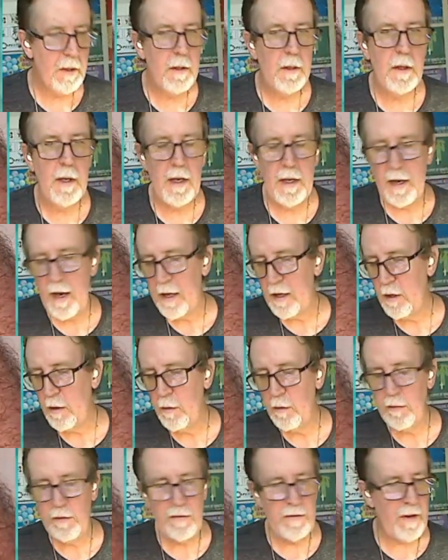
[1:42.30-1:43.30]
I
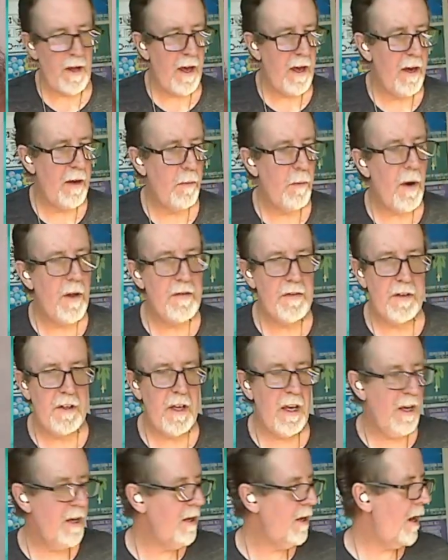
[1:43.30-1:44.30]
used a resin
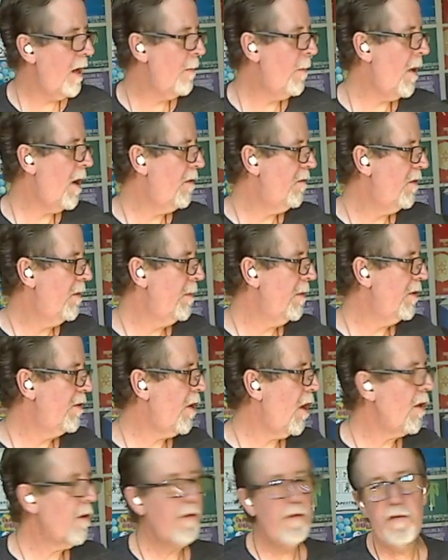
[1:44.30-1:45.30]
kit I bought from the
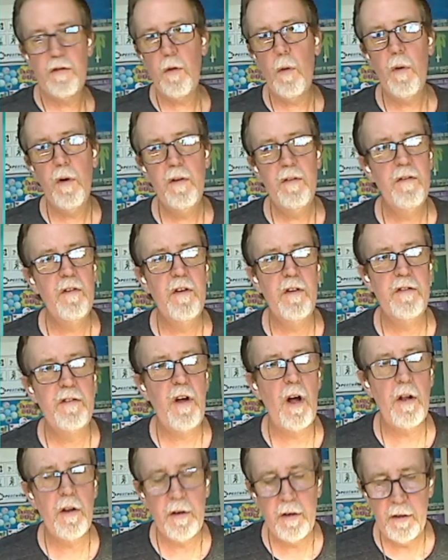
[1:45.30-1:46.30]
dollar store for
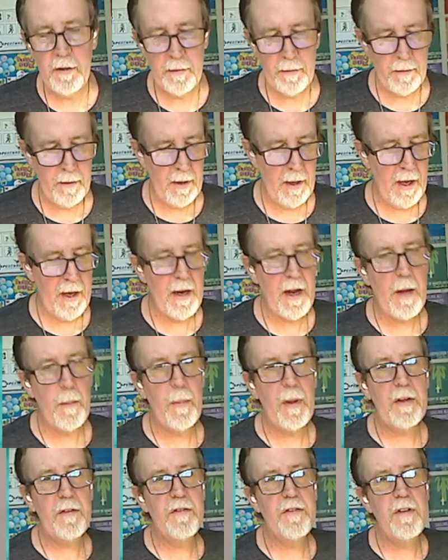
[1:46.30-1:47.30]
$1, and I
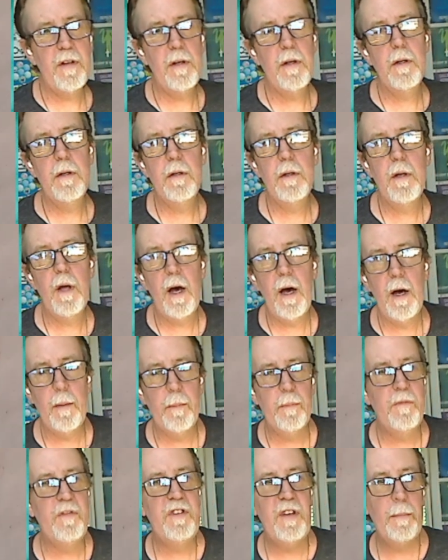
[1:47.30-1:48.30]
mixed in
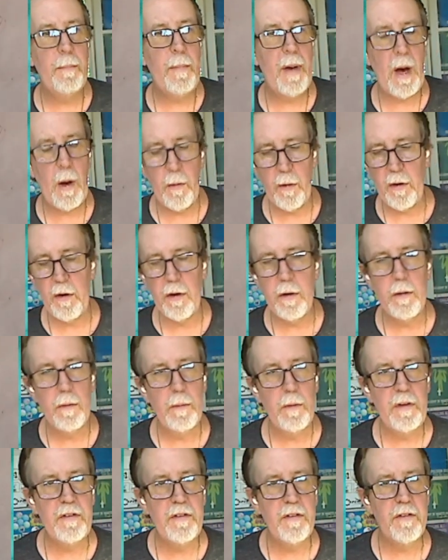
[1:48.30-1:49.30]
dip powder,
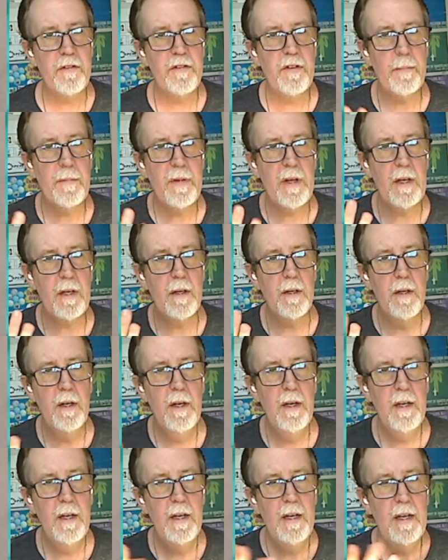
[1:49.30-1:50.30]
which is something
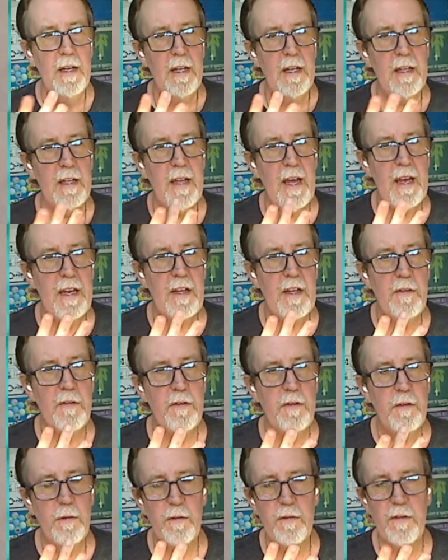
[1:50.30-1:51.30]
ladies
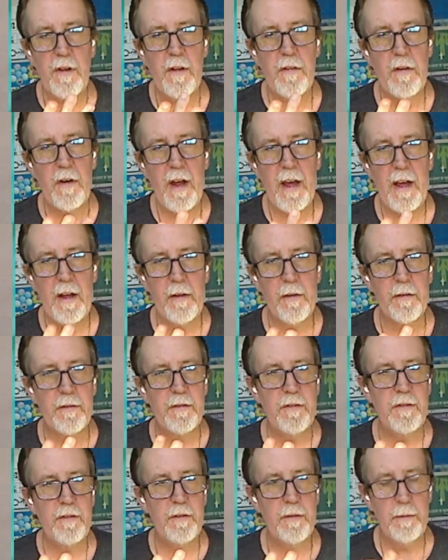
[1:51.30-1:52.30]
use on their nails
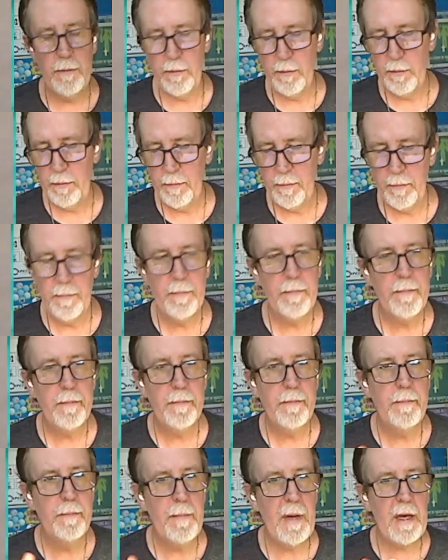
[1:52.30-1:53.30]
to
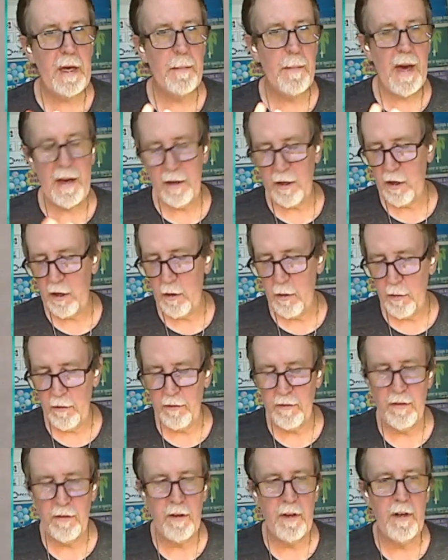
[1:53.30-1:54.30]
make
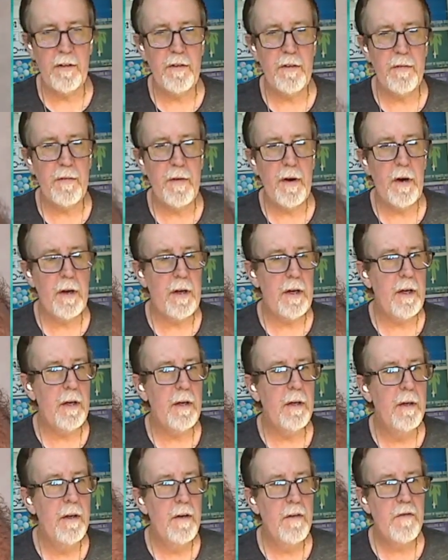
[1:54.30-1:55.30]
manicures, and it's a very
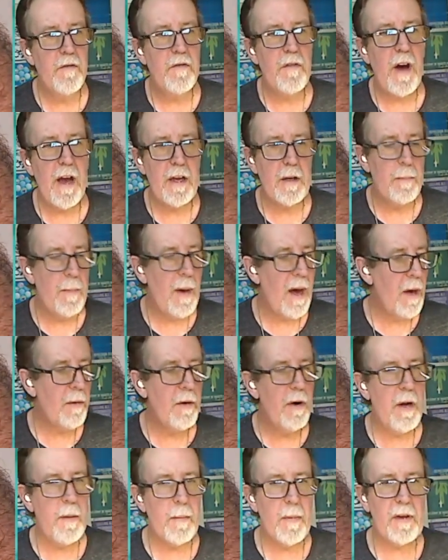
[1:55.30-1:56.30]
fine
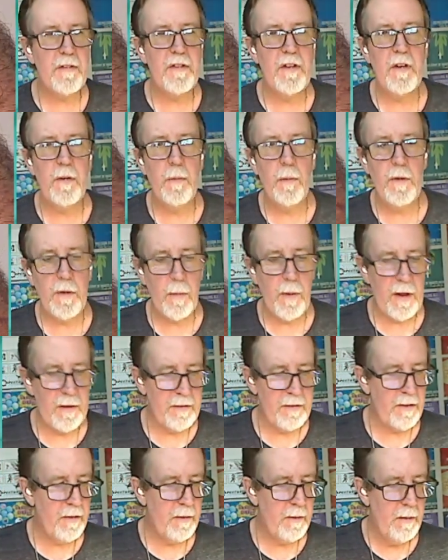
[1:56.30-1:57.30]
powder. I mixed it with the
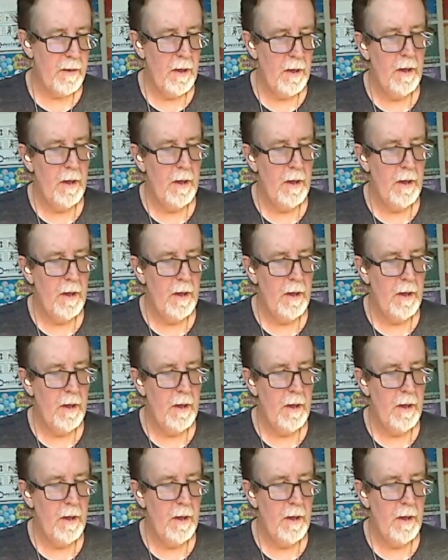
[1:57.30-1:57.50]
resin,